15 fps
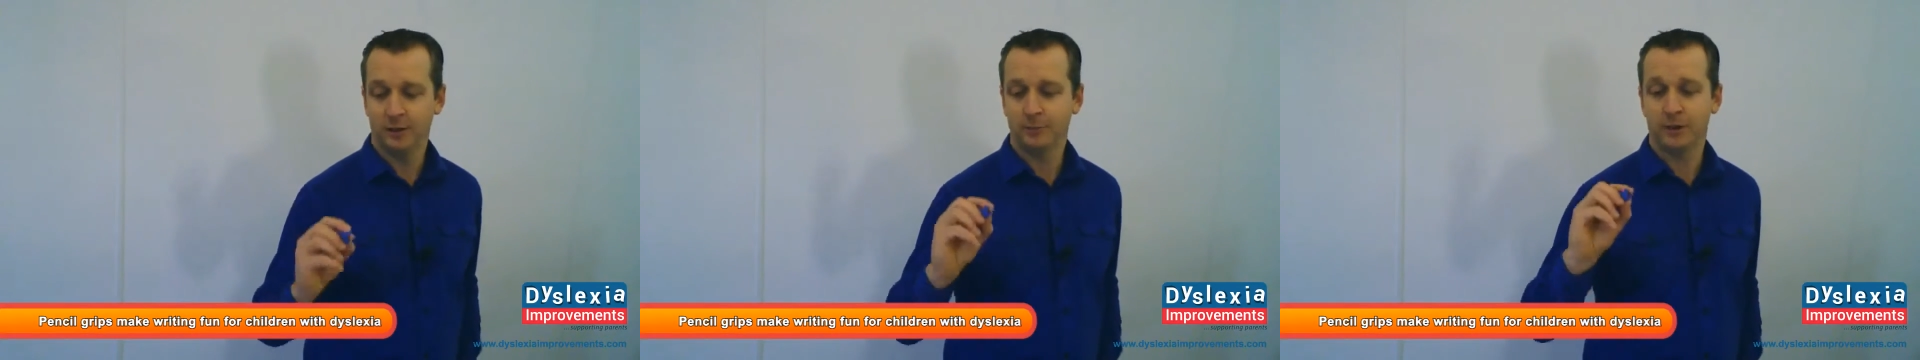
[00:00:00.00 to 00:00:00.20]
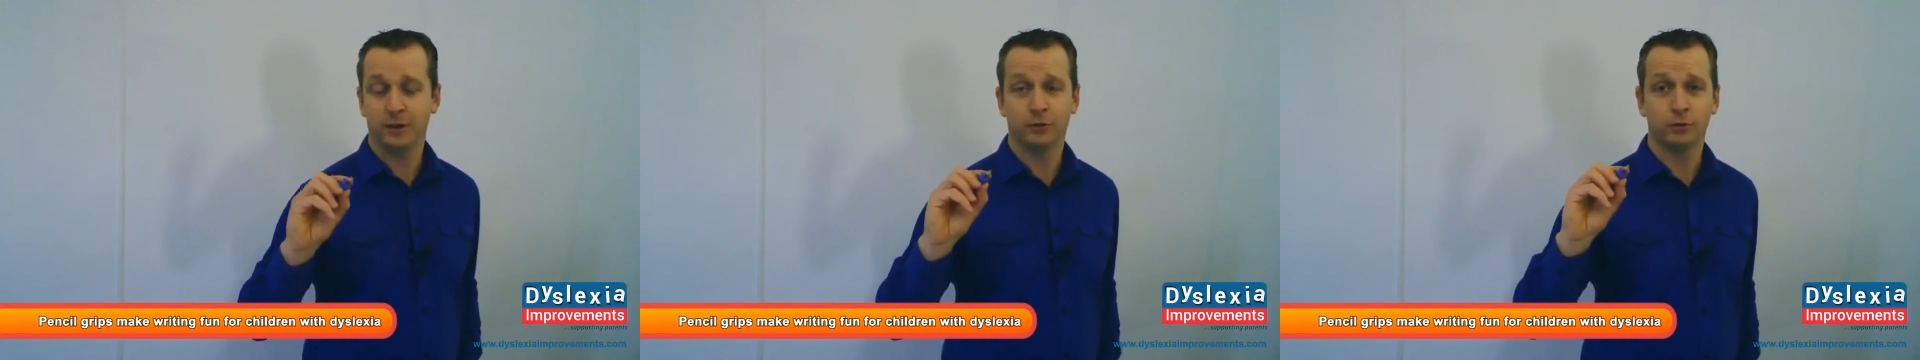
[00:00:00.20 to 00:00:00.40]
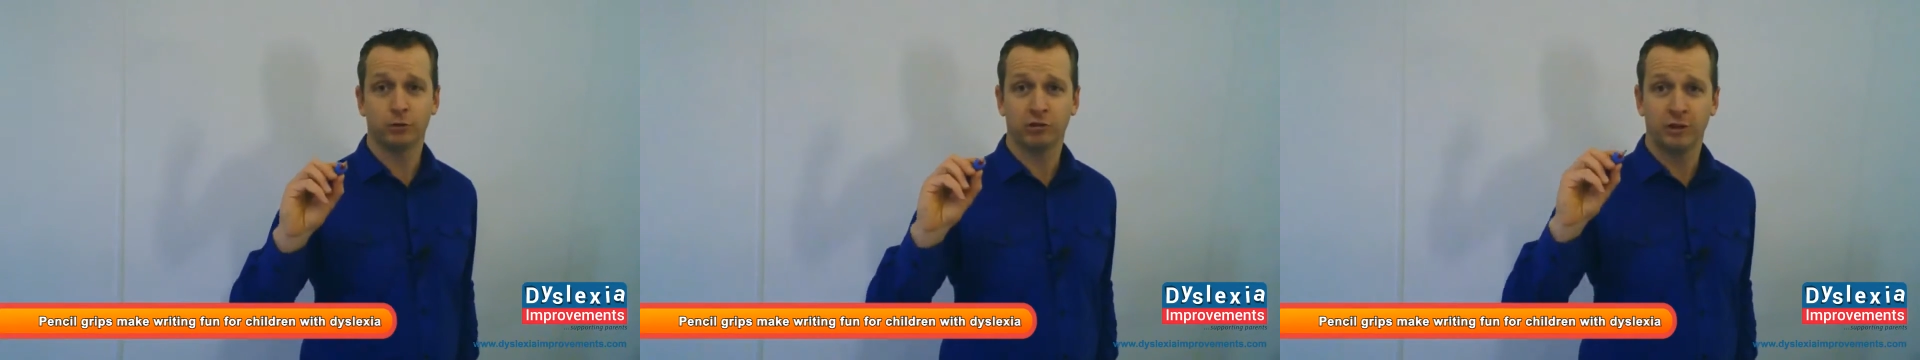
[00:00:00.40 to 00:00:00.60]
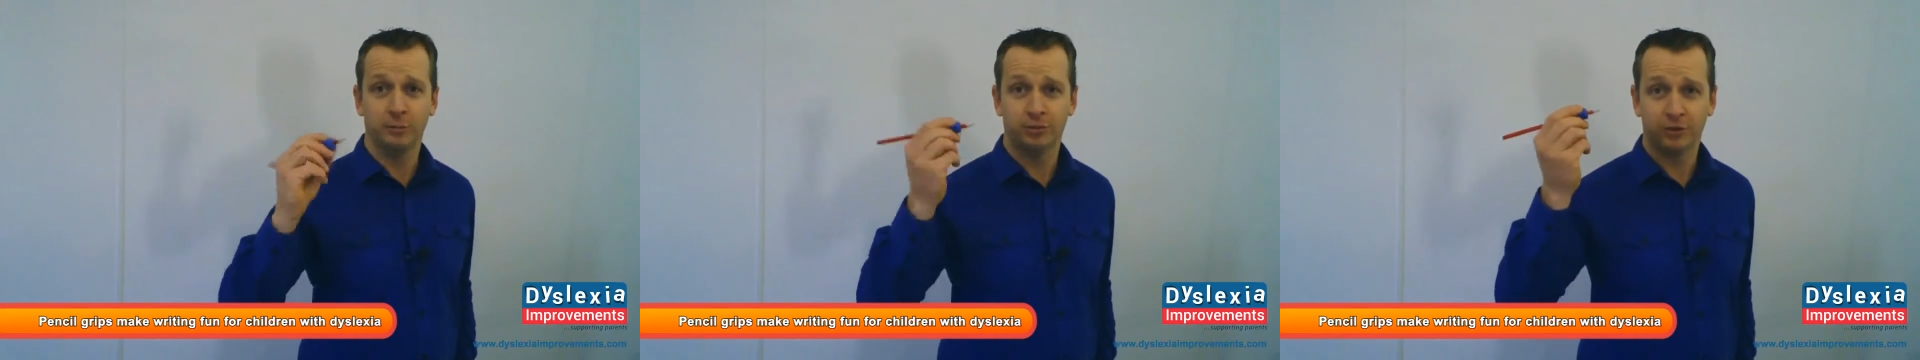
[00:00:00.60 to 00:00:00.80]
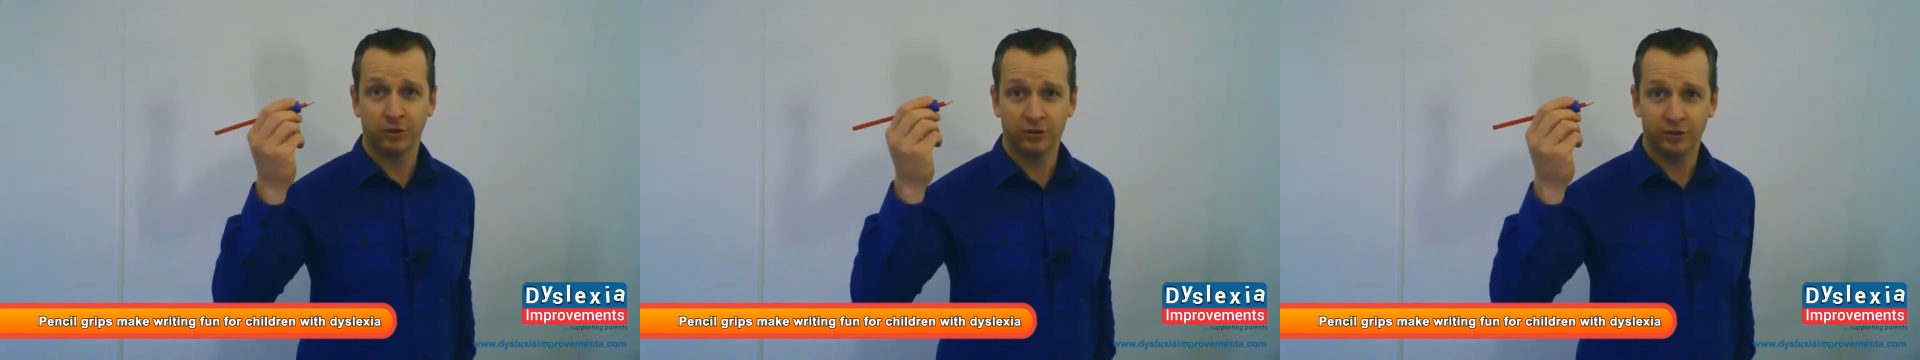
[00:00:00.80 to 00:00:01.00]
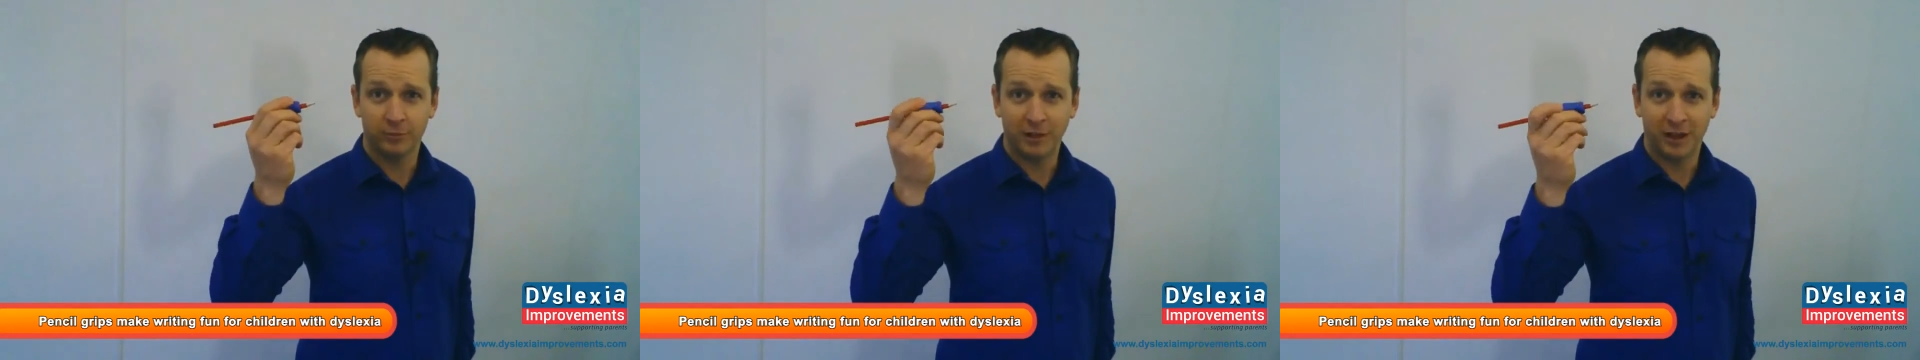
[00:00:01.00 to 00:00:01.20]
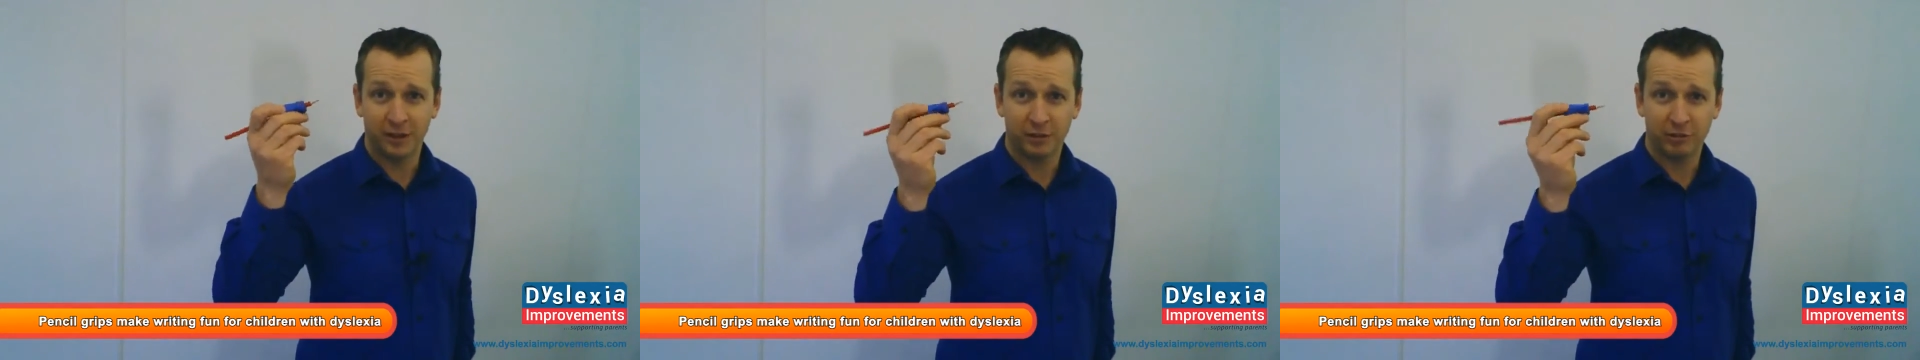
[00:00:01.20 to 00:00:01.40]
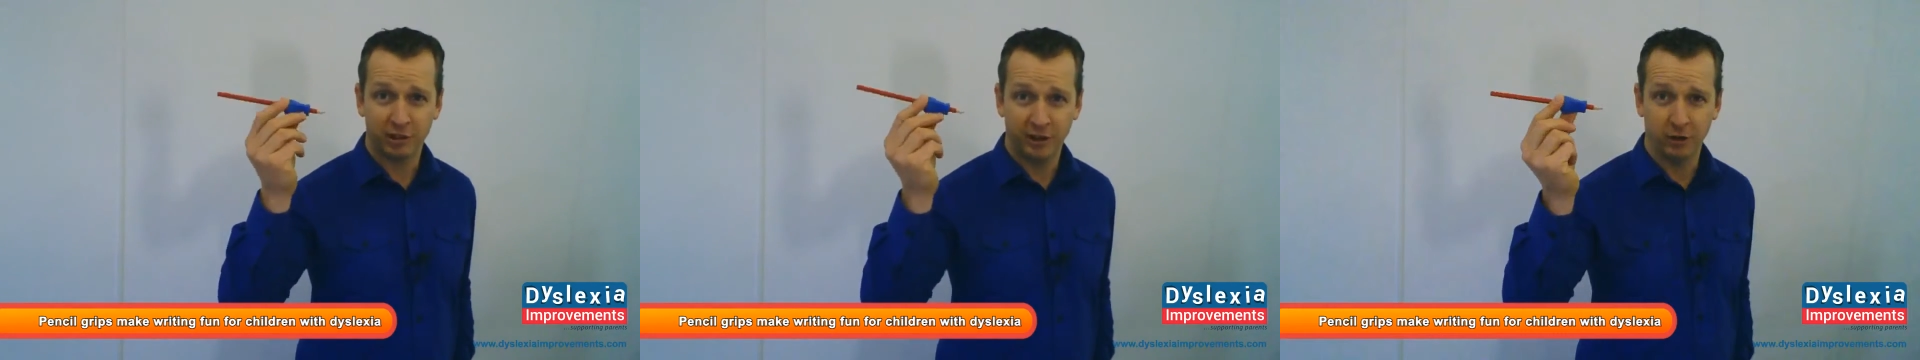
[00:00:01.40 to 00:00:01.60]
Pencil grips cost
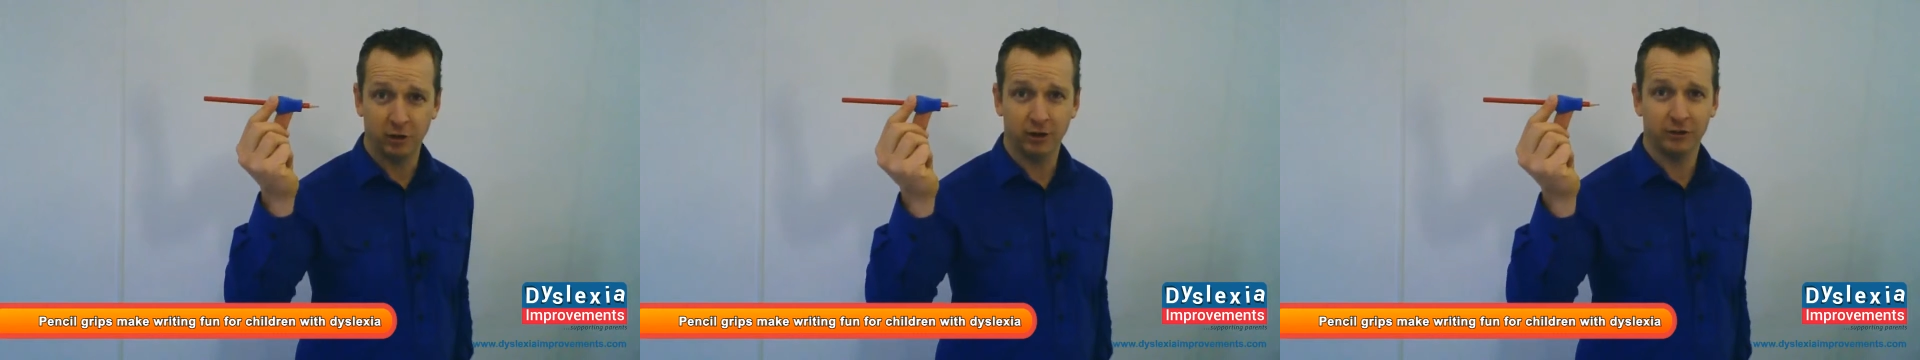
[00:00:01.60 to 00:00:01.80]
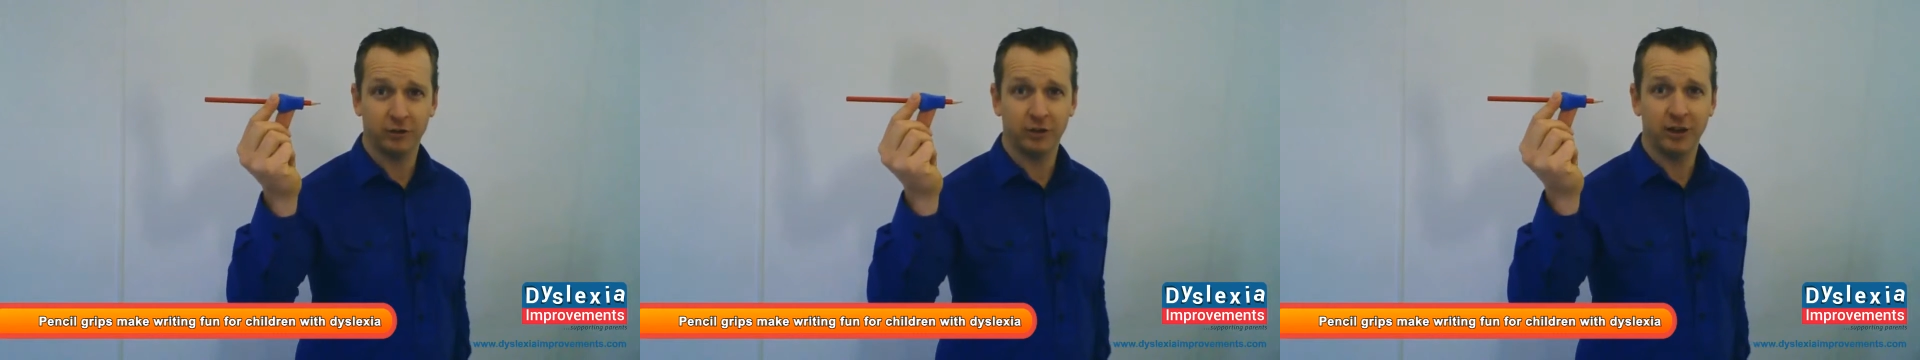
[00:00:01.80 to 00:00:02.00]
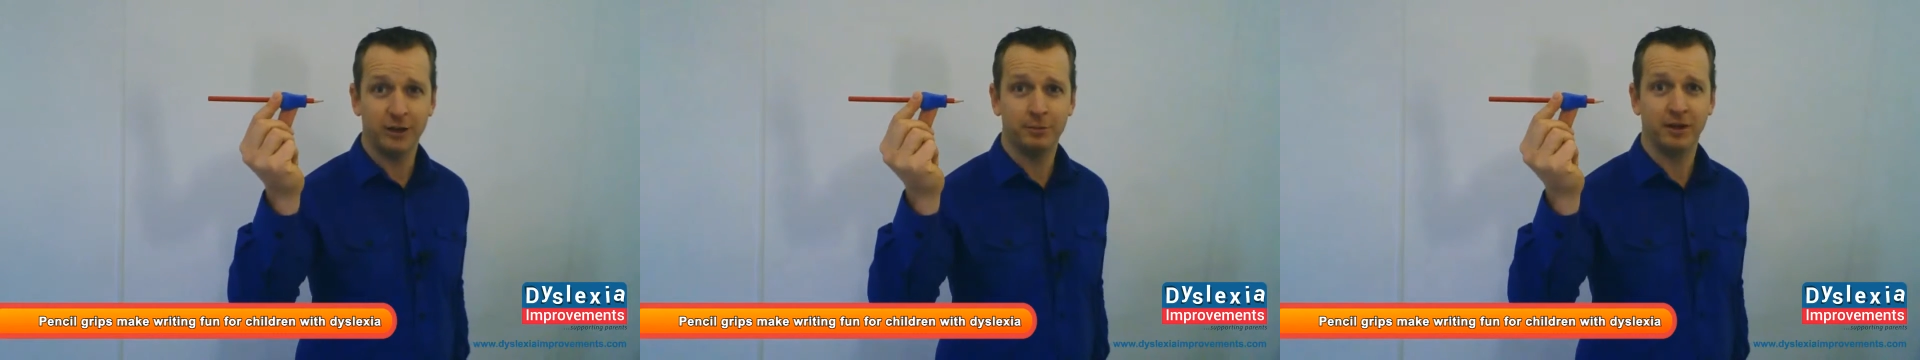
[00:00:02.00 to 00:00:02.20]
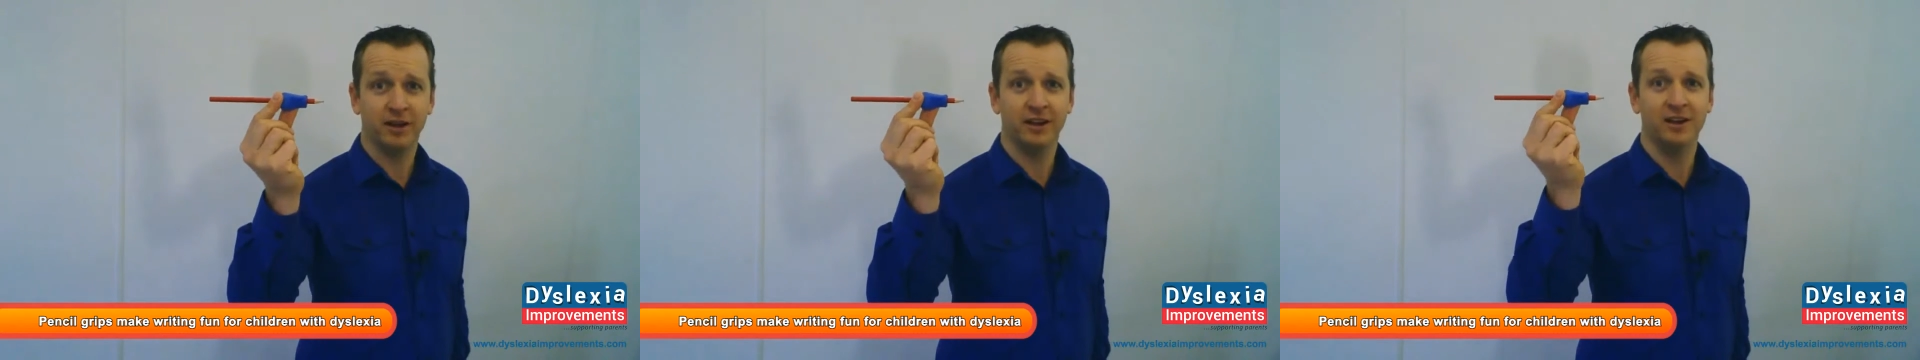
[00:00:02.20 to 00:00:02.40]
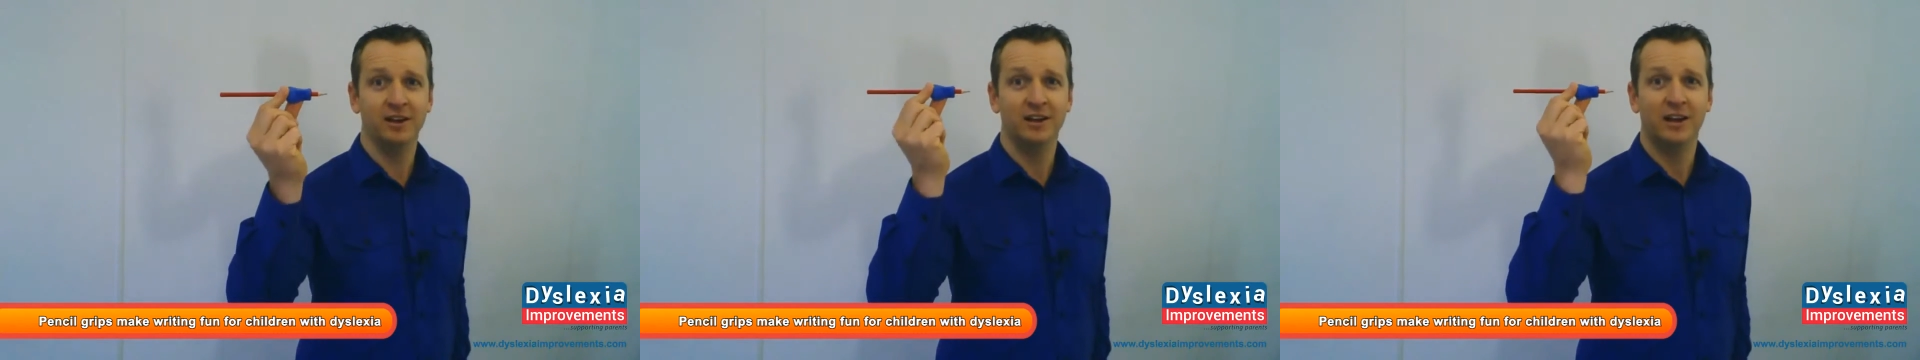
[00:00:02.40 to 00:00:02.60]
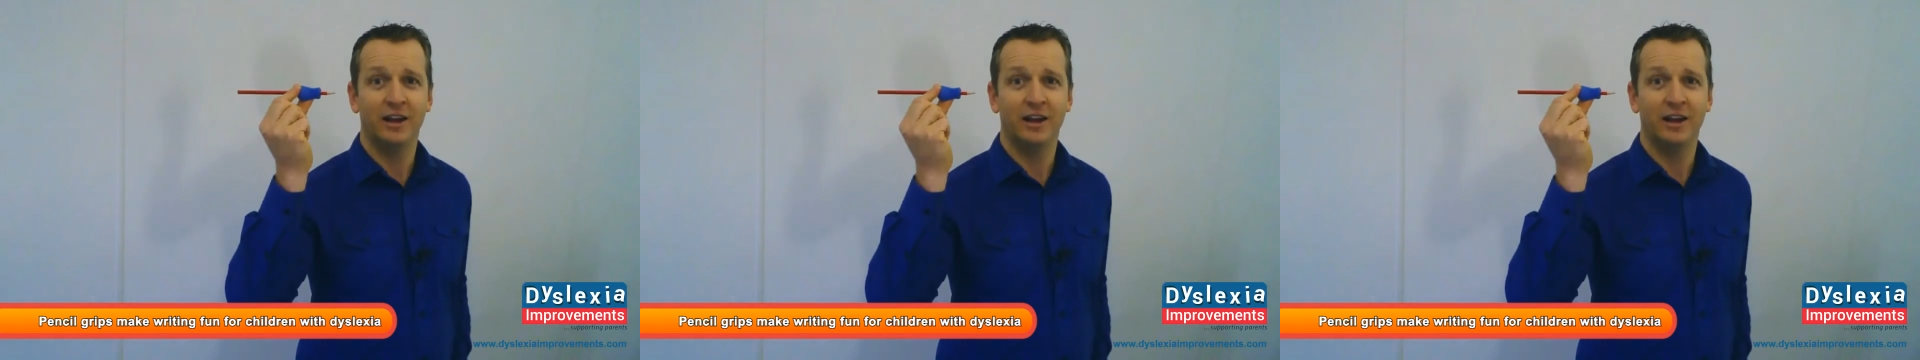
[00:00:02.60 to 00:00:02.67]
about $3 on eBay,